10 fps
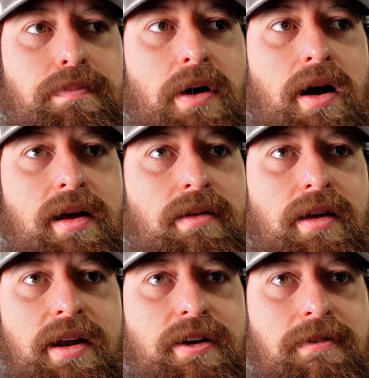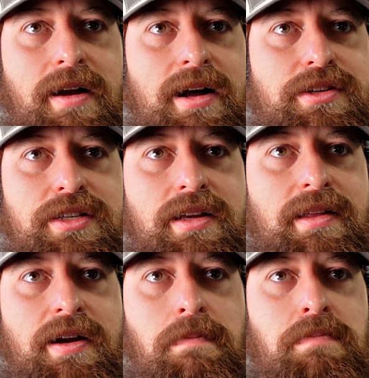bought at a garage sale
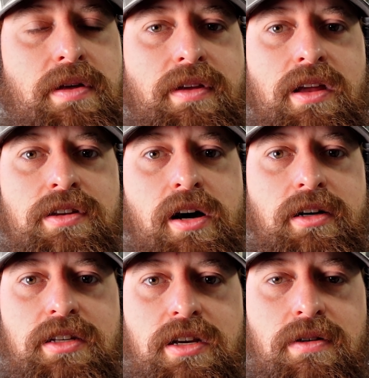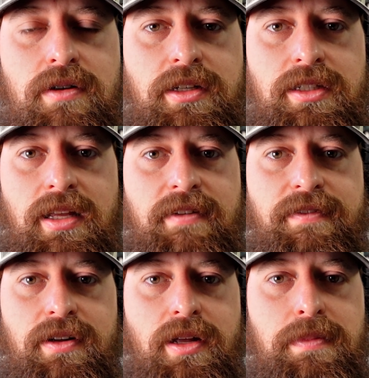like 1 million duck decoys and like
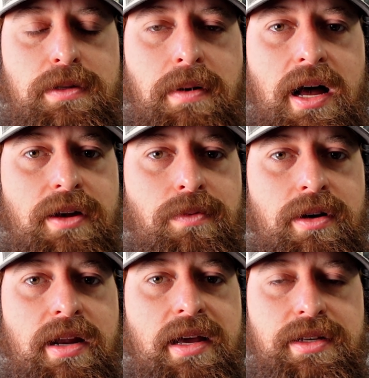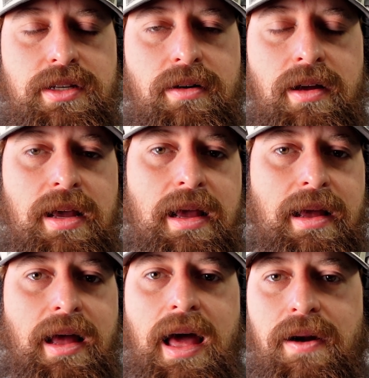filled up his pond one day, so
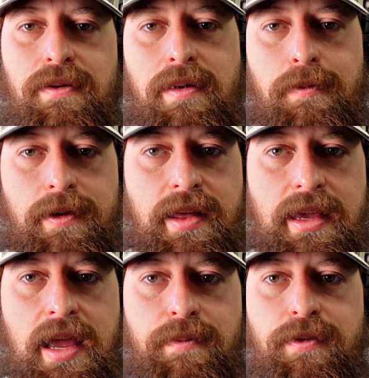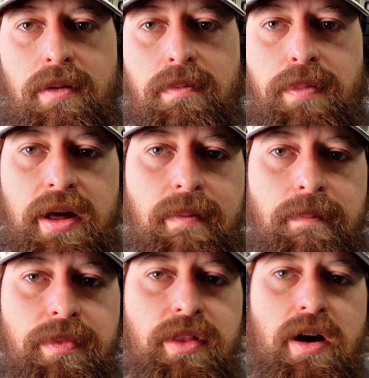I don't remember where they came from, but
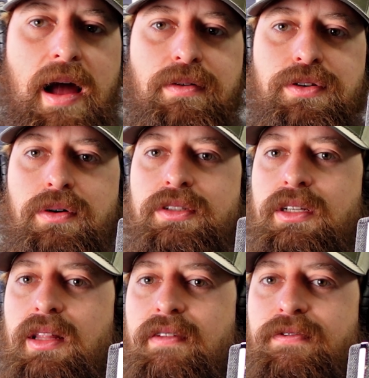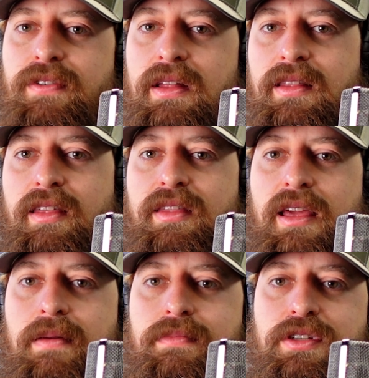they're outdoorsy, they fit the
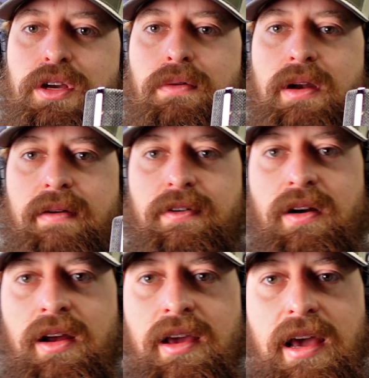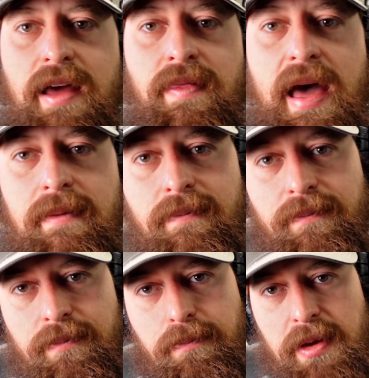theme, so whatever. And that
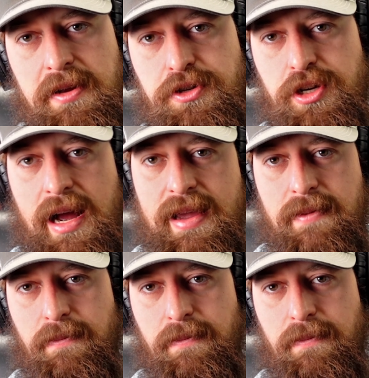big giant